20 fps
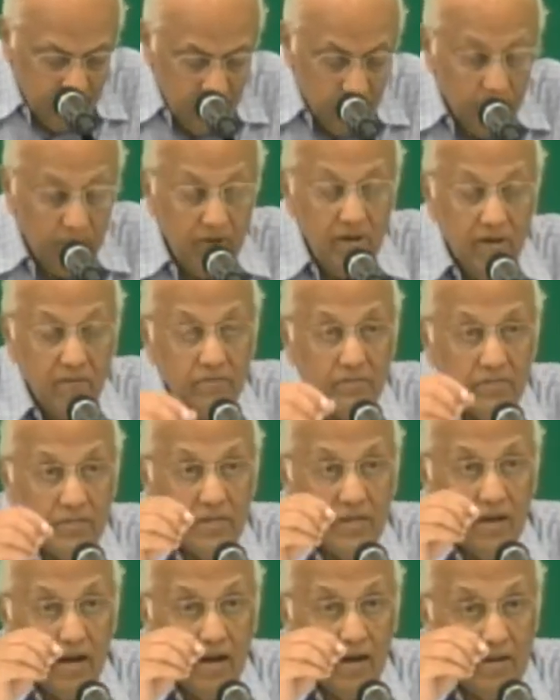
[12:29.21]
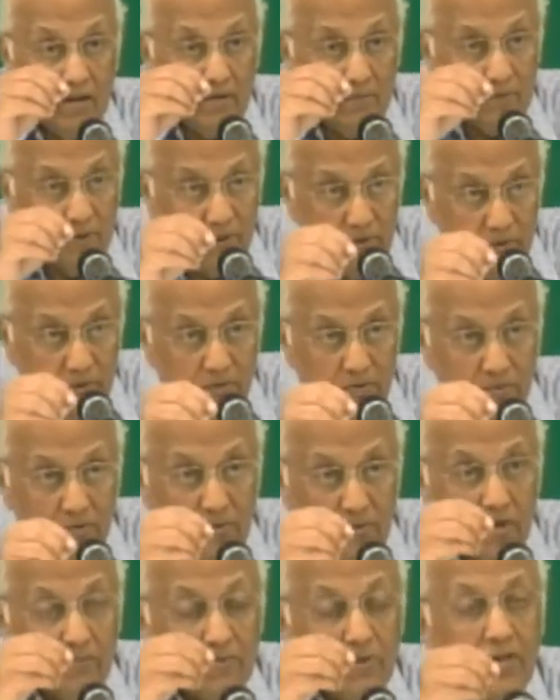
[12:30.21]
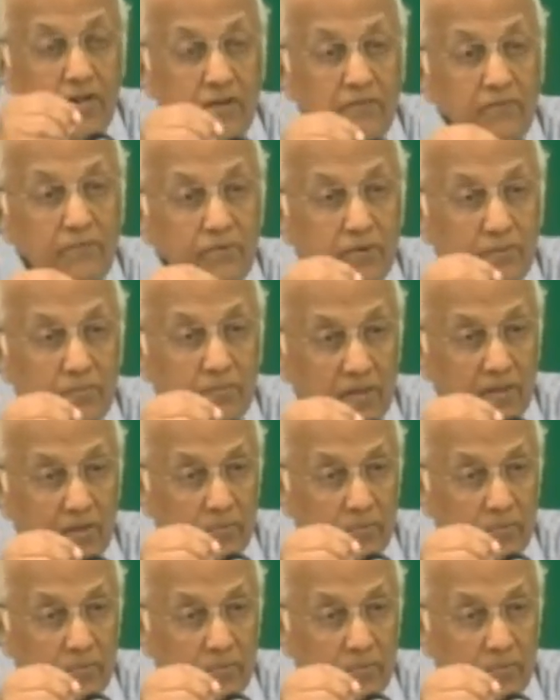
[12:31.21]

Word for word: And will He ever say, I never knew you, you never lived with me?